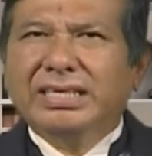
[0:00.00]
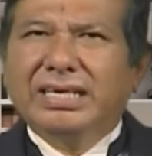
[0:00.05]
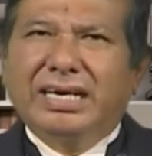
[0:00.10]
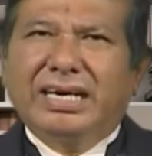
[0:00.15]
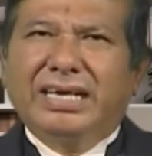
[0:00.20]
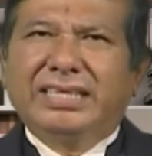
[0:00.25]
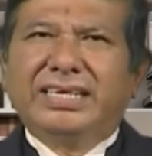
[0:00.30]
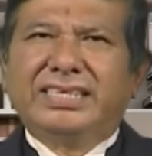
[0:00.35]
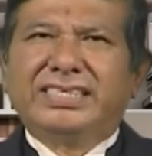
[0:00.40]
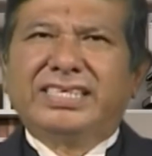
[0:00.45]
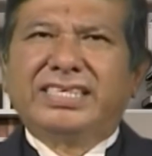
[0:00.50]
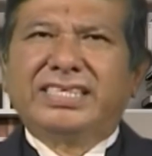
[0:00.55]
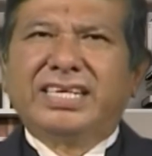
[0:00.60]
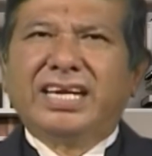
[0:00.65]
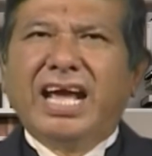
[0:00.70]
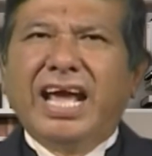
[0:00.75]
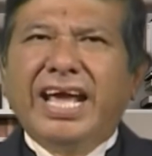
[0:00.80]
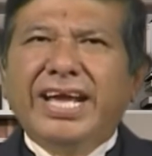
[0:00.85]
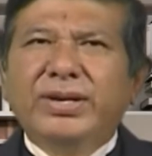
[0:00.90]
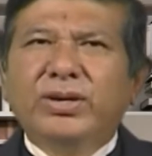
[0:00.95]
Under
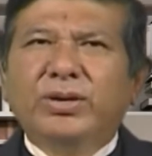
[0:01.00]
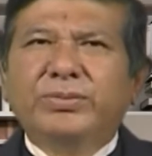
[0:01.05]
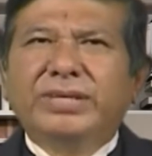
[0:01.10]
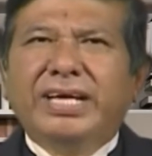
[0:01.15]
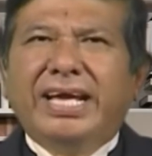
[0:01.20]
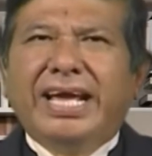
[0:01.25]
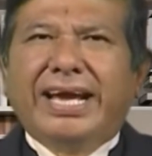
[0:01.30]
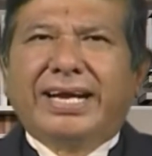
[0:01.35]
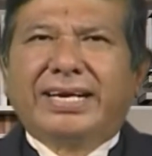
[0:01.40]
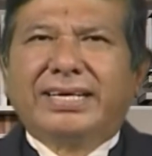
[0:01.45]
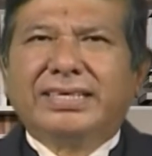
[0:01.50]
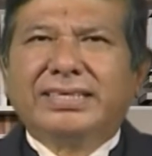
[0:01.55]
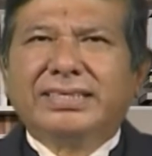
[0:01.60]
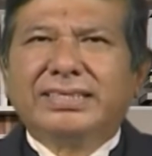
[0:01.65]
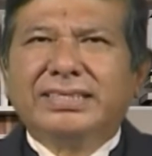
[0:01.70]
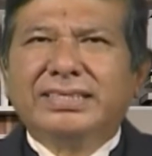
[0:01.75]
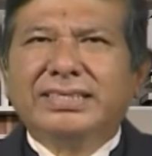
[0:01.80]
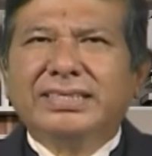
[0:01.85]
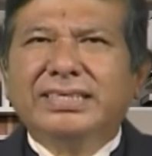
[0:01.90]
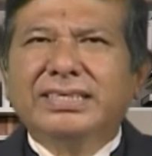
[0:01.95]
Section 8 of the Act,
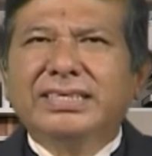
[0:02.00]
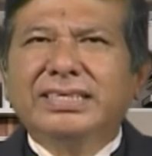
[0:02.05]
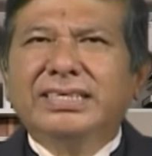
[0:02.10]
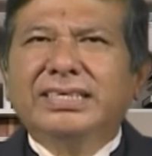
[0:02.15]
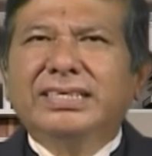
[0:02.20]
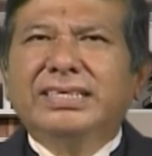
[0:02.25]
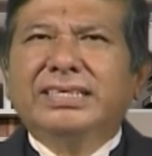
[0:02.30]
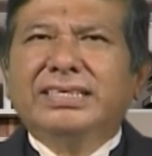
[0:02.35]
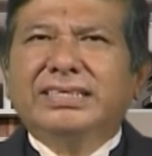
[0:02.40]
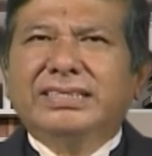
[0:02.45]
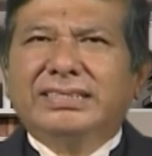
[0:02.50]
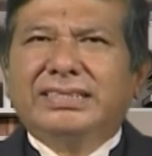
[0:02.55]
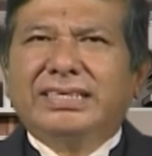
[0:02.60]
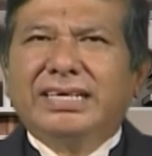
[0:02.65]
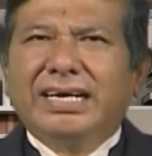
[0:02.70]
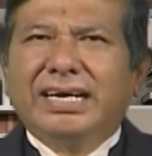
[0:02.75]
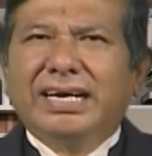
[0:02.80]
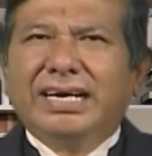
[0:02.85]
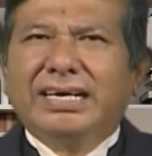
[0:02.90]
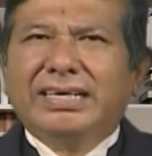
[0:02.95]

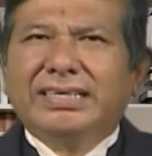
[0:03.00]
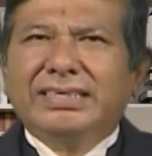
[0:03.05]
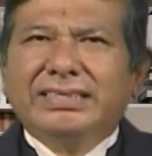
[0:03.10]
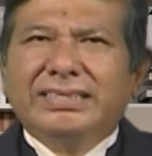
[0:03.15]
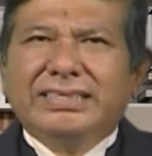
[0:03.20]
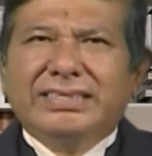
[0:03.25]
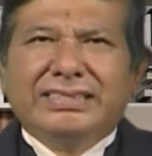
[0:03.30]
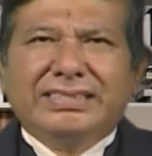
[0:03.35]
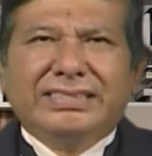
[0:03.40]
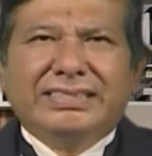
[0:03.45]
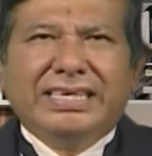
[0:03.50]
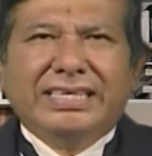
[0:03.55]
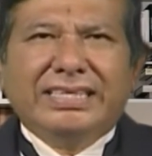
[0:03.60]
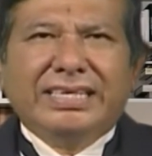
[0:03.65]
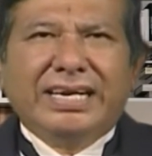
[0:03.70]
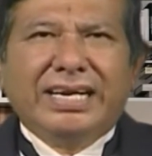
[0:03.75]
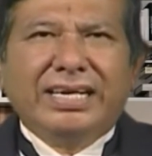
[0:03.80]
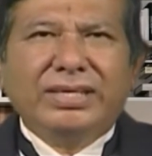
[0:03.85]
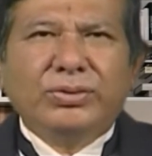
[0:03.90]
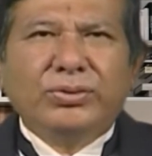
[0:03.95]
the
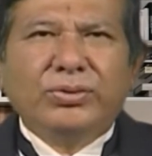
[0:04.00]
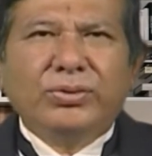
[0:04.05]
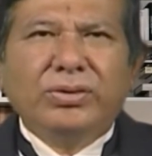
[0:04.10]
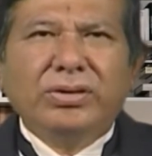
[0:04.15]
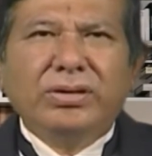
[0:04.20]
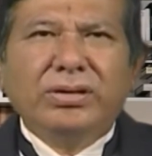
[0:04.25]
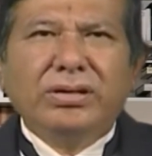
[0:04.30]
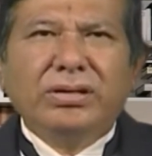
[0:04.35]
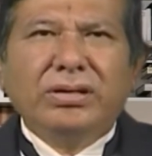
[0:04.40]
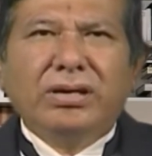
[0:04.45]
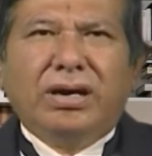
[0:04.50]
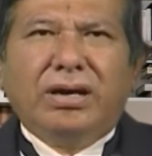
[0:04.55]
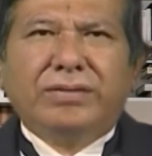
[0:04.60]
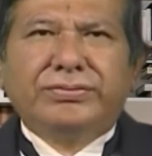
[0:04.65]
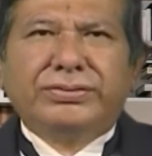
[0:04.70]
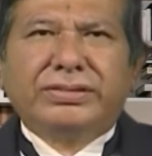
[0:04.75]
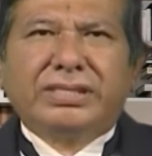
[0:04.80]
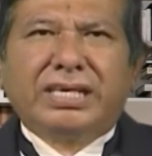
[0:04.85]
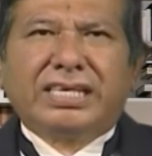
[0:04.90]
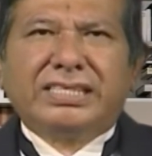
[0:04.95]
general rule
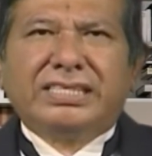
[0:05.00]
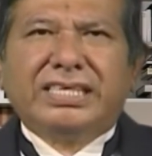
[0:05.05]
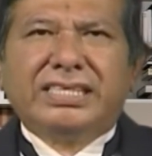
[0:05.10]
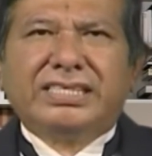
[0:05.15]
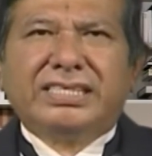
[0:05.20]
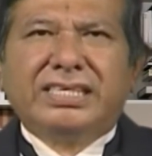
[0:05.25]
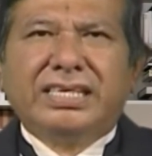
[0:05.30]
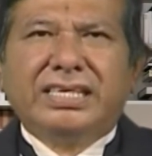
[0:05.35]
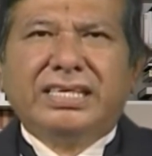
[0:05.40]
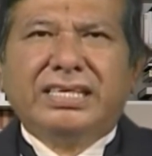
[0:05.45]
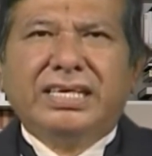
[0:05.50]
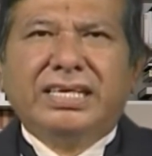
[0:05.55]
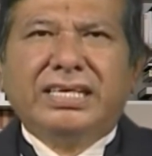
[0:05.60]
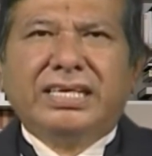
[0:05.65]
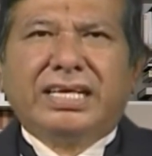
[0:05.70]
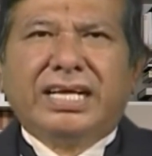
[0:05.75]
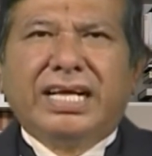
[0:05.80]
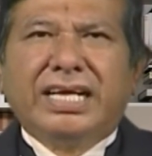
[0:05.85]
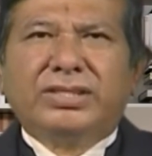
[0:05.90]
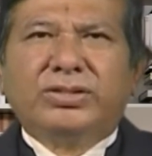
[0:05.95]
of succession in
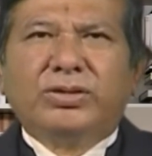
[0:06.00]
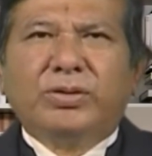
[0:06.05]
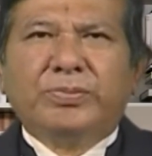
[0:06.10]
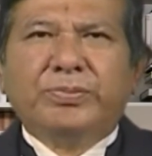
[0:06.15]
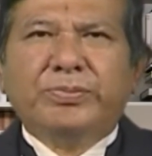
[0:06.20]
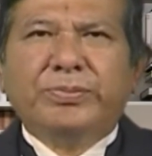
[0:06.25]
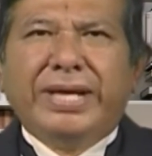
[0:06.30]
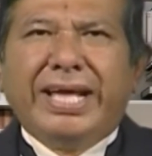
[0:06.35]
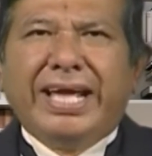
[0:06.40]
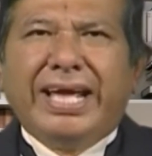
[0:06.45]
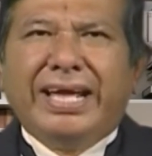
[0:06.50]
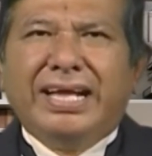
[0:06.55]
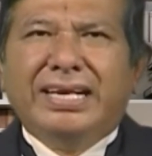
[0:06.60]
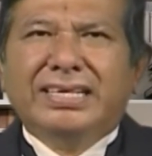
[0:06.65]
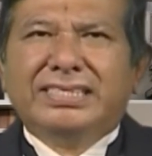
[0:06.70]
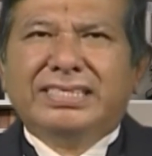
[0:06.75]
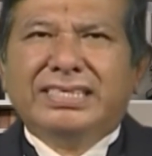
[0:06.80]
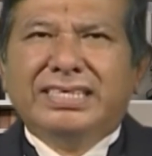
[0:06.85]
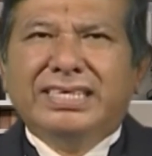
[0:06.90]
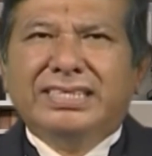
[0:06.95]
the case of
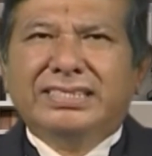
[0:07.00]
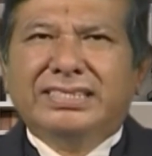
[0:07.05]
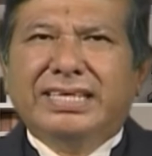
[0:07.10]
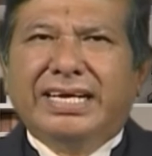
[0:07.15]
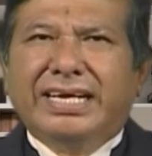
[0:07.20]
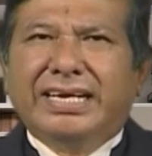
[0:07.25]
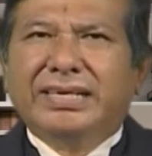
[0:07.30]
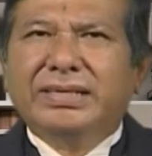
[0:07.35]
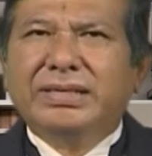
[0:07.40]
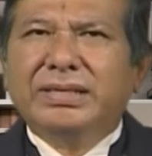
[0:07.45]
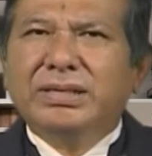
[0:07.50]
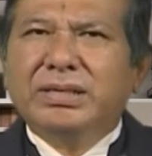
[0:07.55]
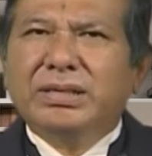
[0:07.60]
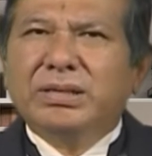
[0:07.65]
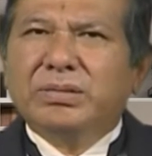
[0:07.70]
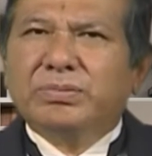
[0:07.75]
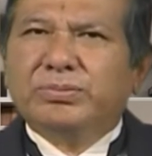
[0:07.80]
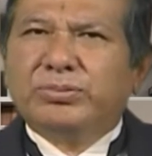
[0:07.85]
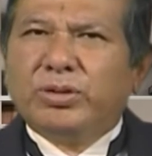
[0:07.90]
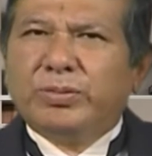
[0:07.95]
males is that
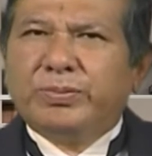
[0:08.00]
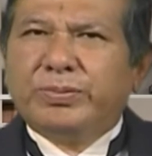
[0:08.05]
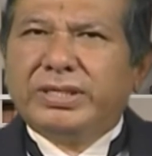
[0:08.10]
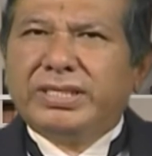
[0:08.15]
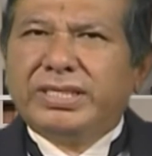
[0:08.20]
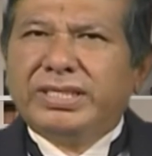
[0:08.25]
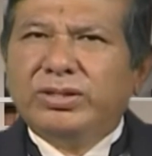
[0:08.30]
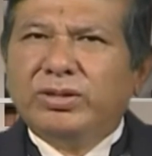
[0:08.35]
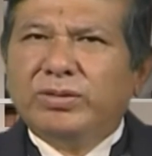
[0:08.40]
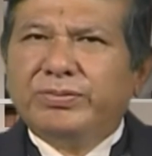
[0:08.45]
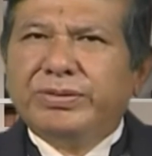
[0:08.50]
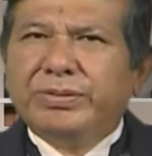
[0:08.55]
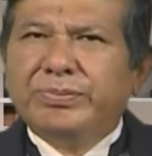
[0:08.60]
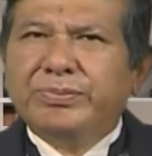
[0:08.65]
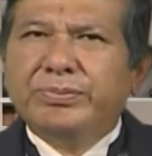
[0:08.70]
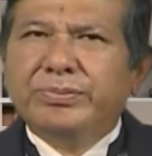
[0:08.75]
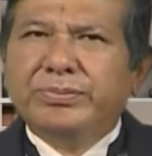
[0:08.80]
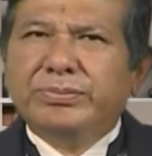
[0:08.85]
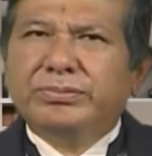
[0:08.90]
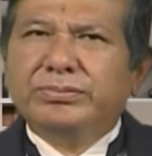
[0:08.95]
property of
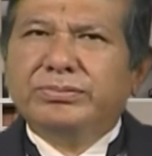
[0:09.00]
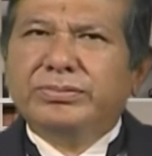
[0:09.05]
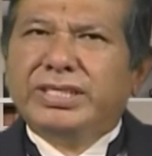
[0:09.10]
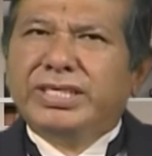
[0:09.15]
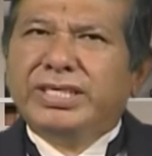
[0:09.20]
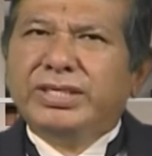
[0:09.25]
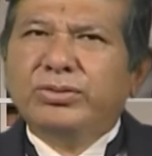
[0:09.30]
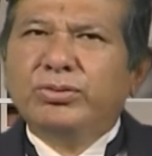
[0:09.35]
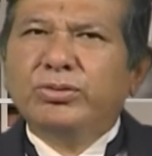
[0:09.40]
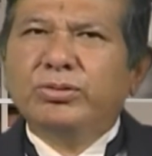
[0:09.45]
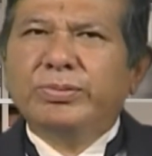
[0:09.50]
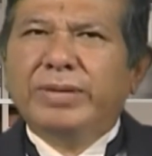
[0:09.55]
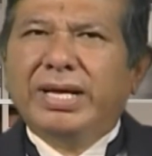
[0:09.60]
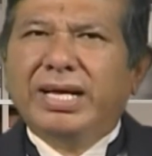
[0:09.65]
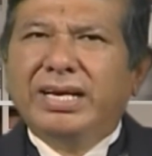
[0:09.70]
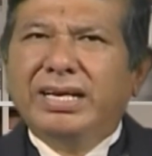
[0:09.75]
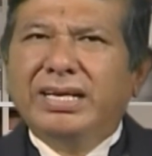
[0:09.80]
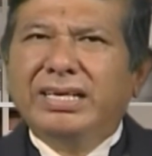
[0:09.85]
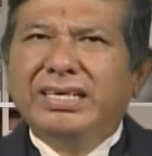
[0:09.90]
a Hindu male